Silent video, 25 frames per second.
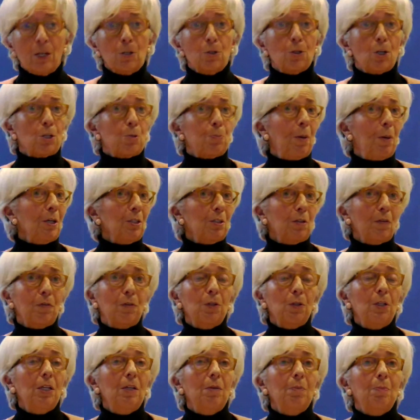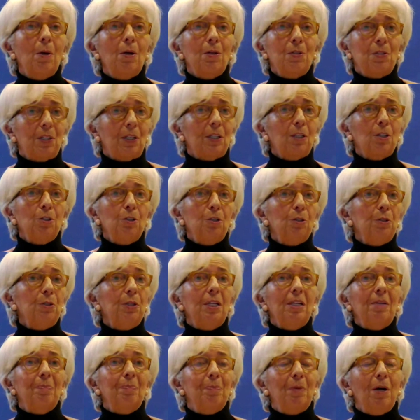So as part of the
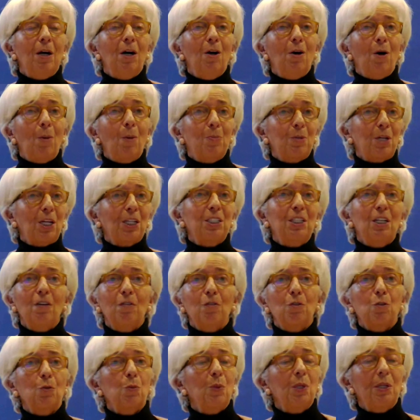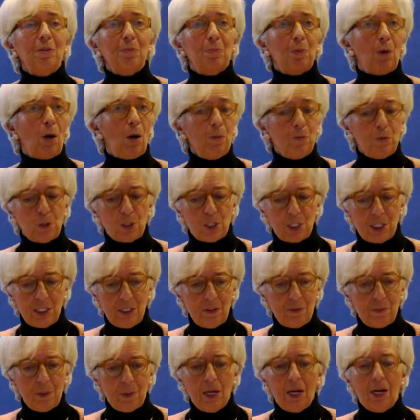secondary objectives, we
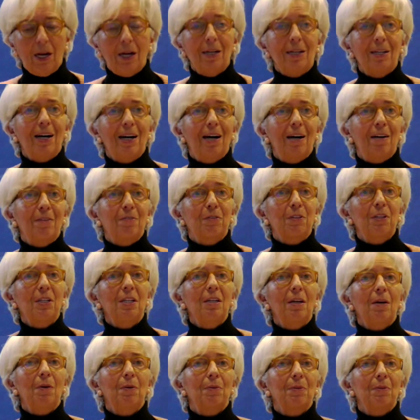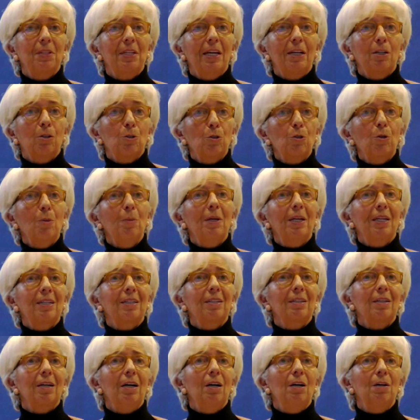obviously have the
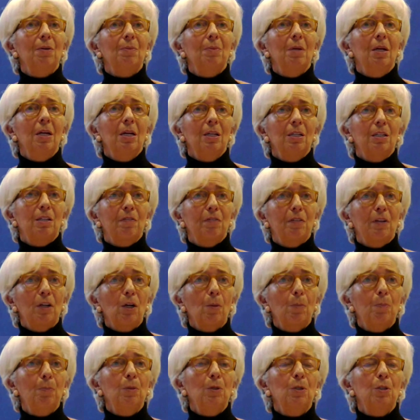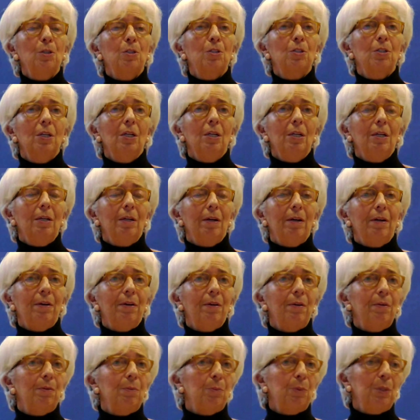economic development,
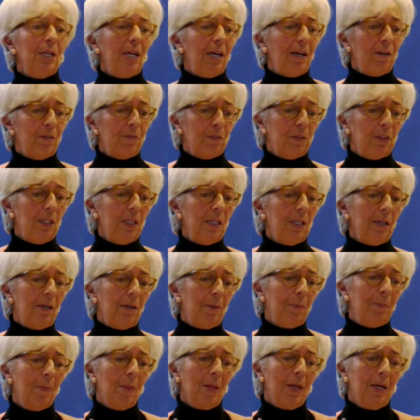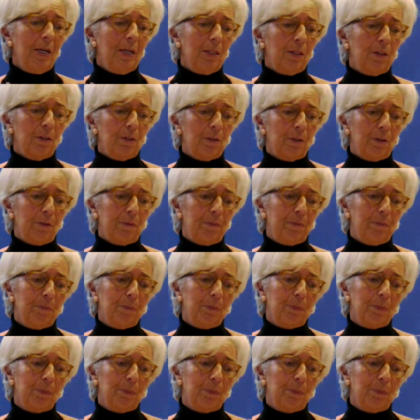we have the